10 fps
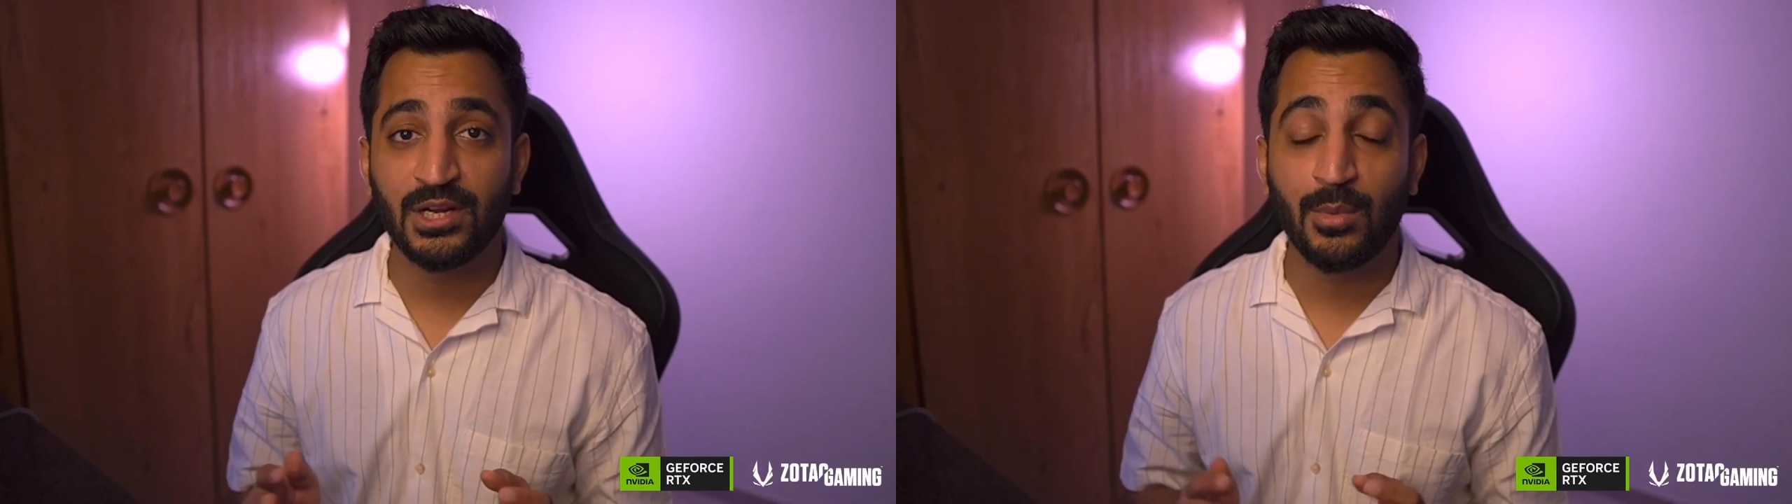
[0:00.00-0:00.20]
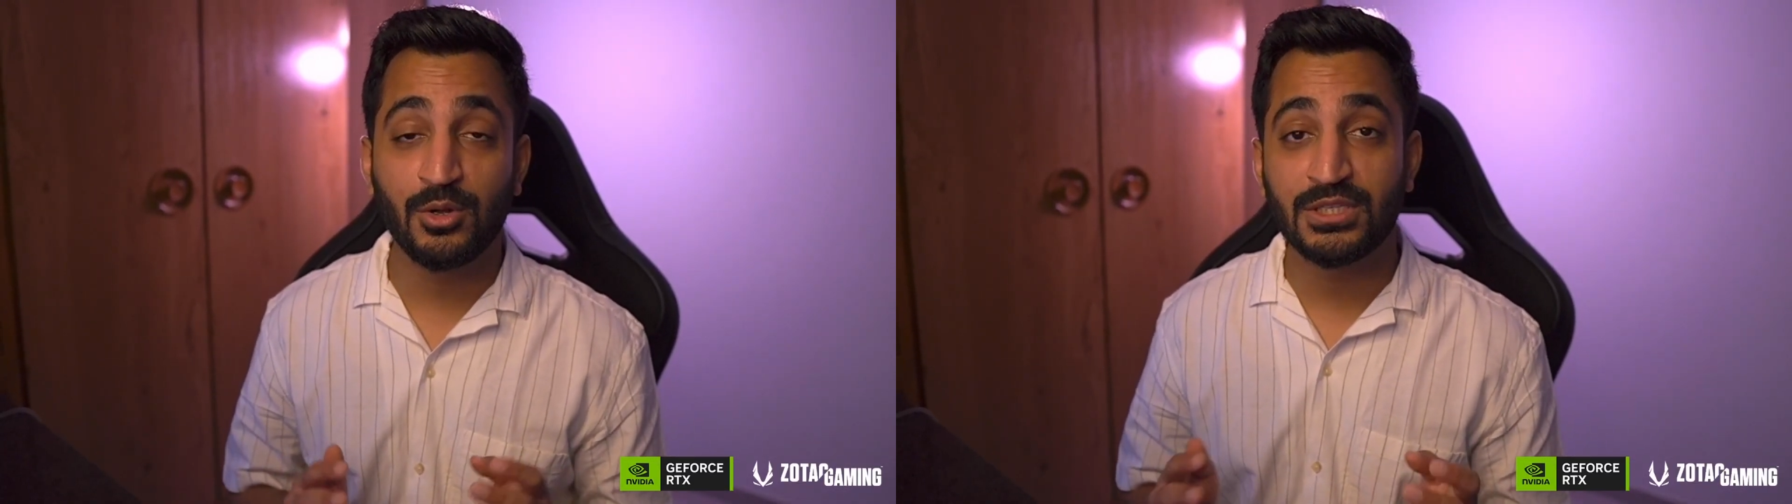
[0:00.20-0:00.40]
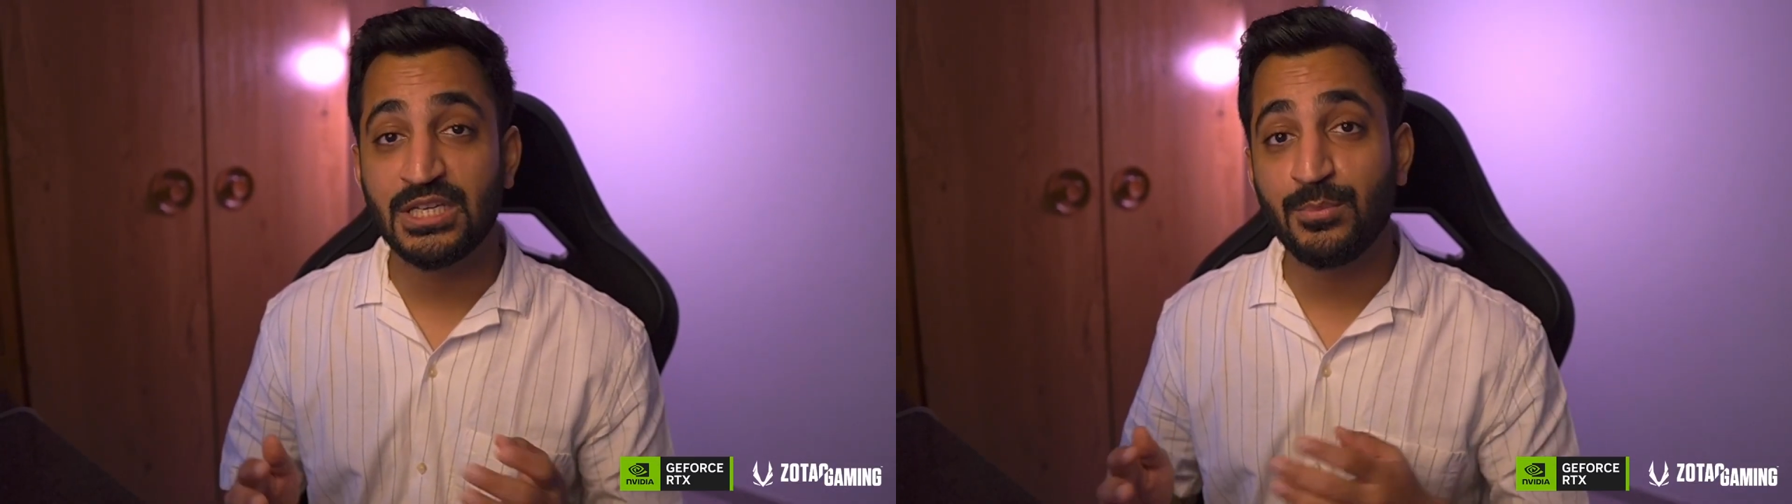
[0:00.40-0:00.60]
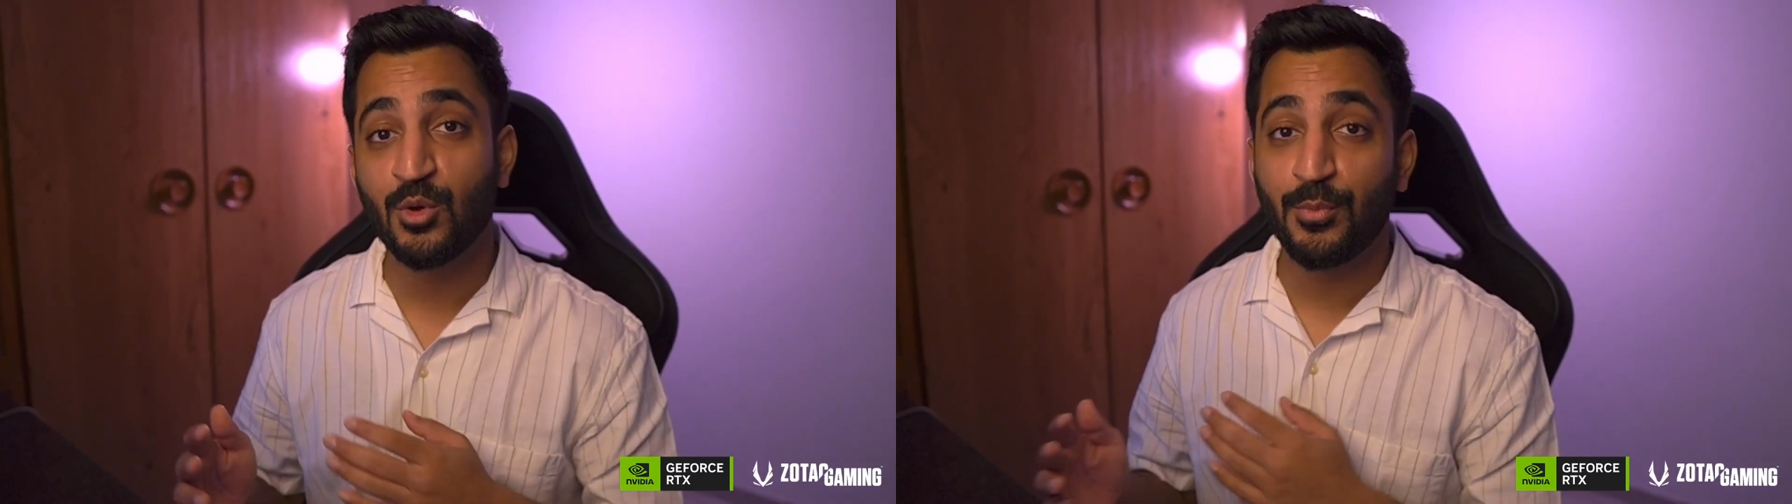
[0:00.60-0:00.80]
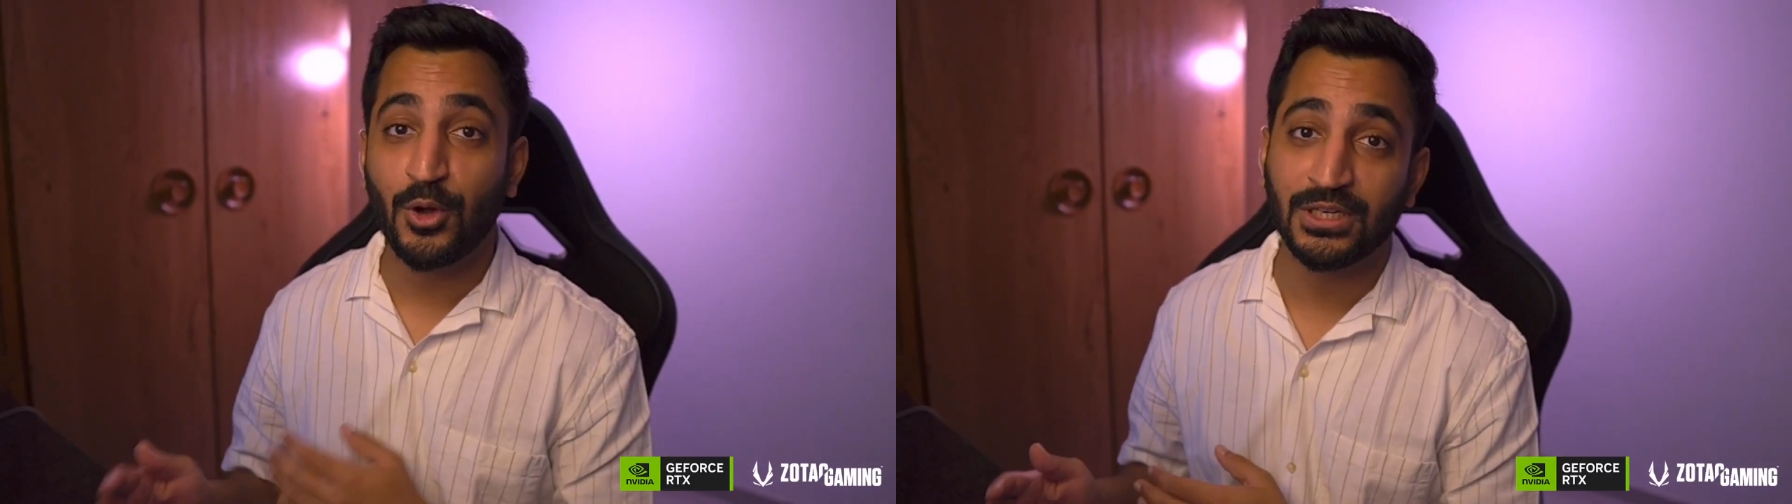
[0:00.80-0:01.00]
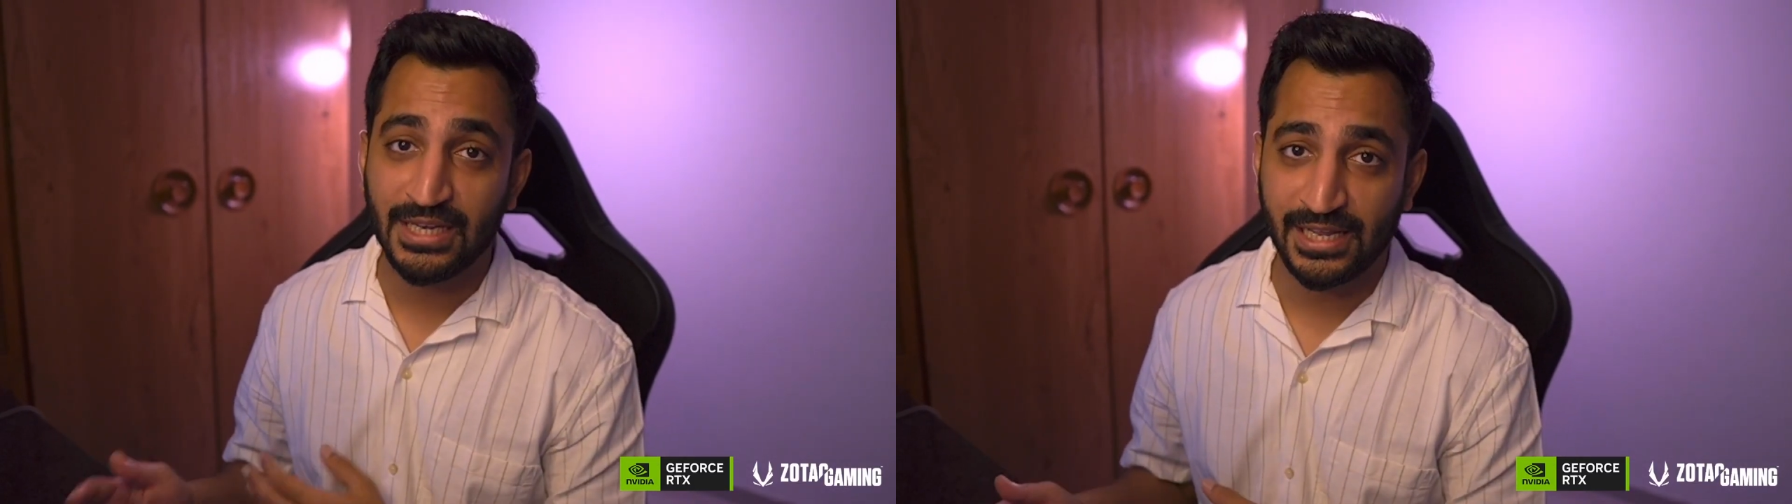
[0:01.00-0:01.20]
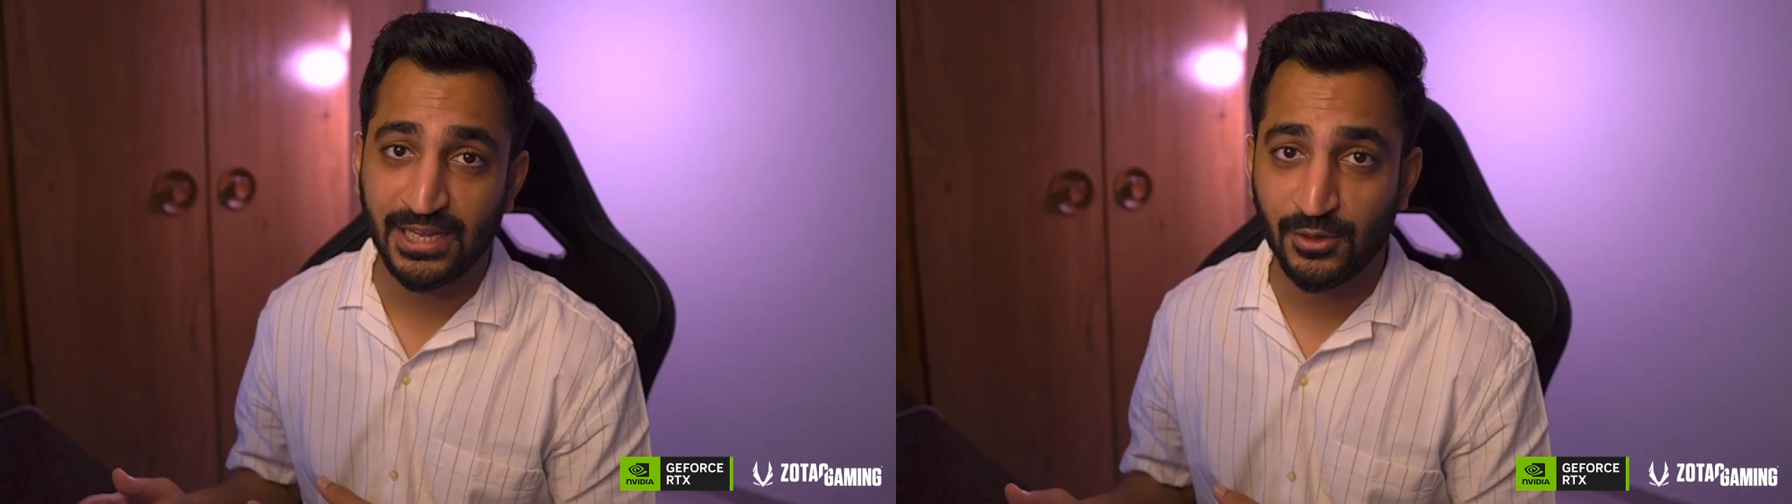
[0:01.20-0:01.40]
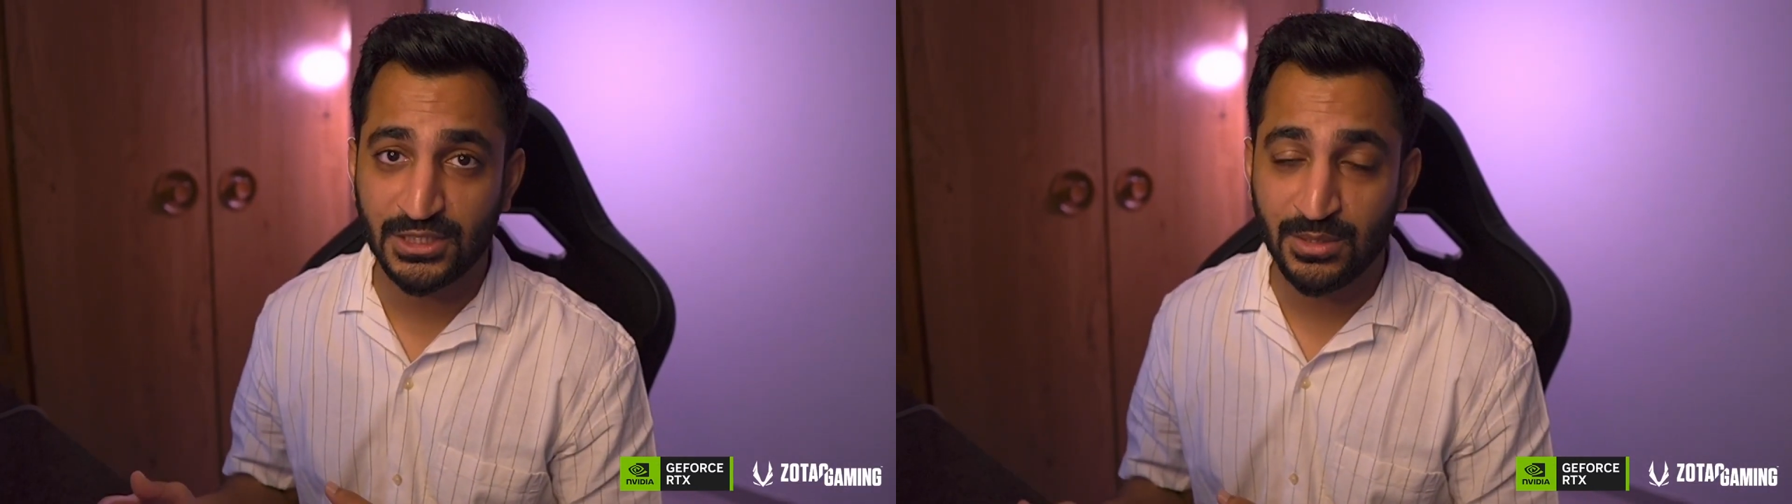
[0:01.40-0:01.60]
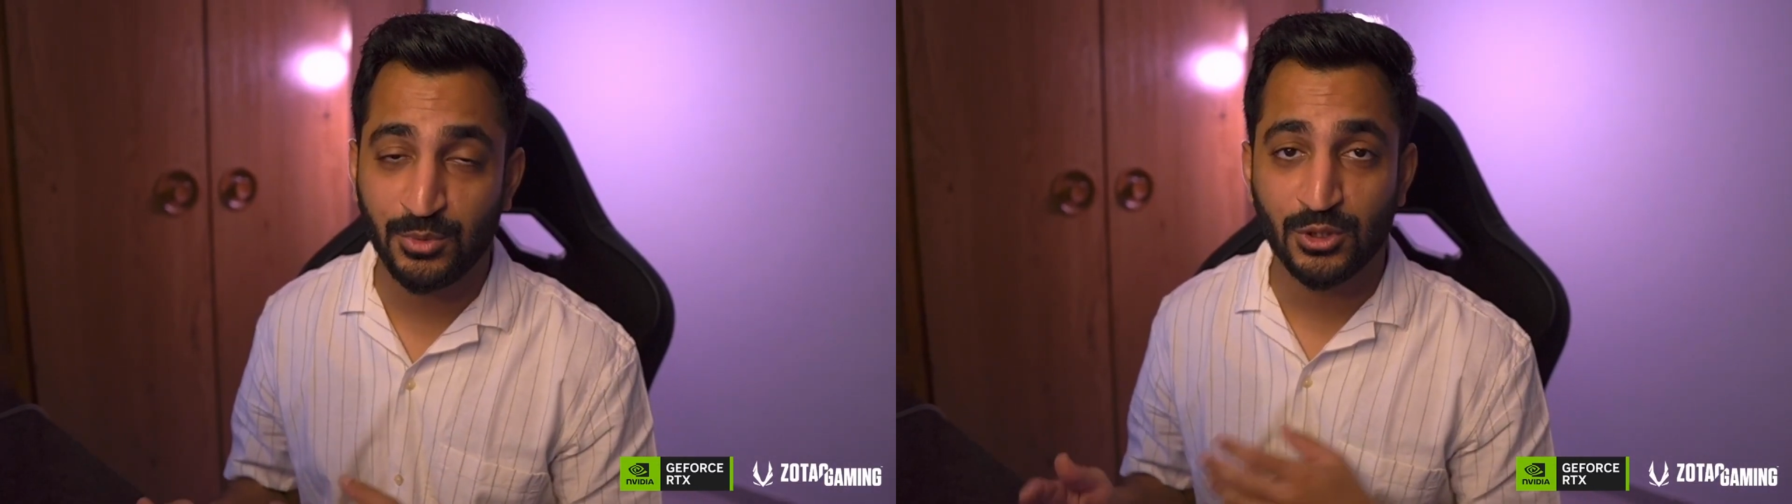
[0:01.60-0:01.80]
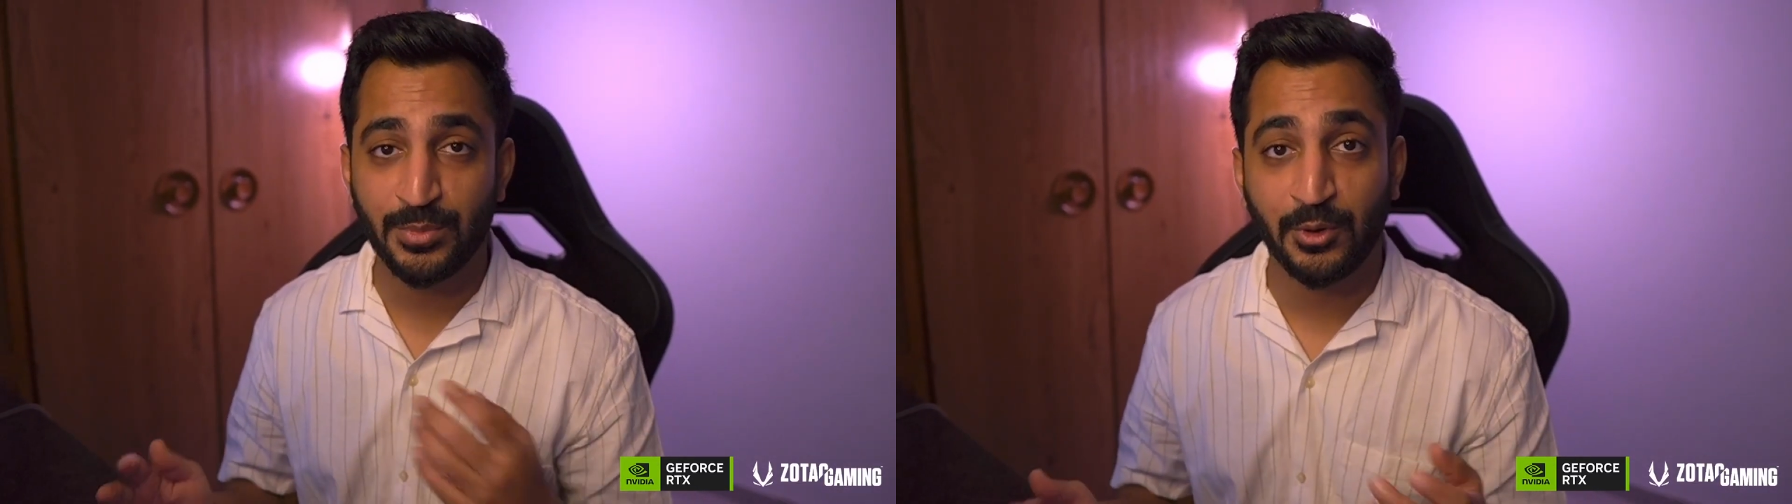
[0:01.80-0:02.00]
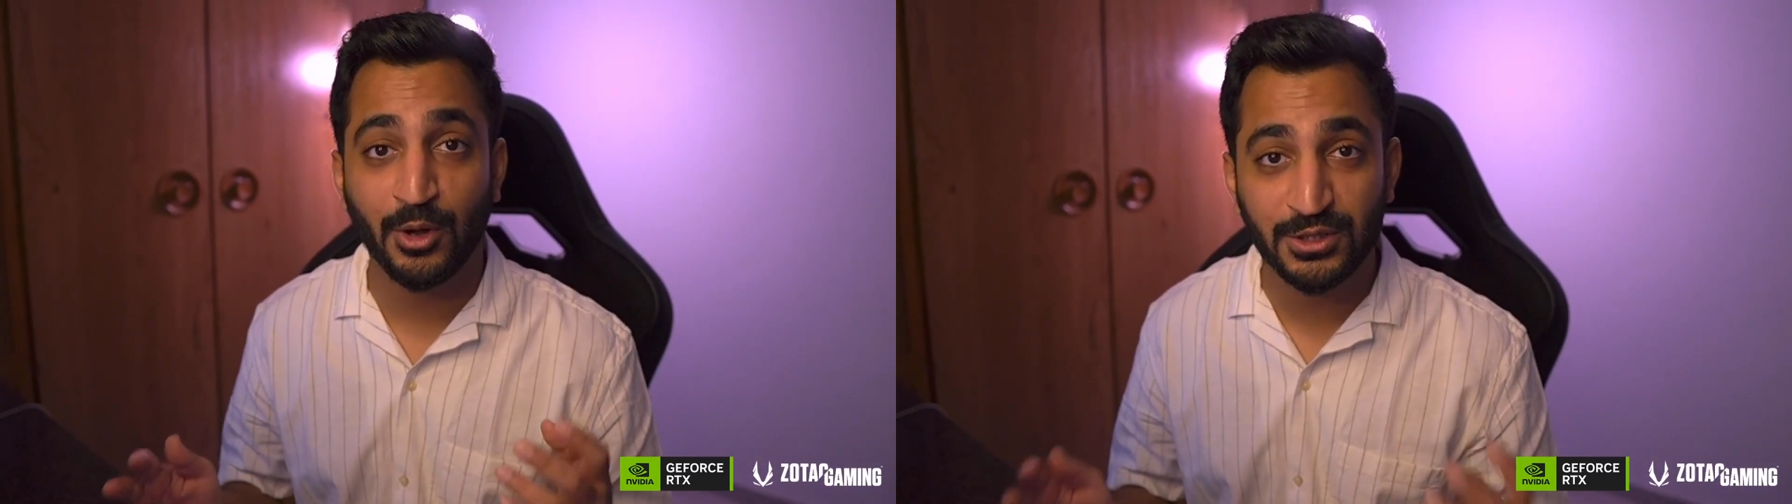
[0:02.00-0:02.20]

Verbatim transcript: about your CPU bottlenecking your GPU is because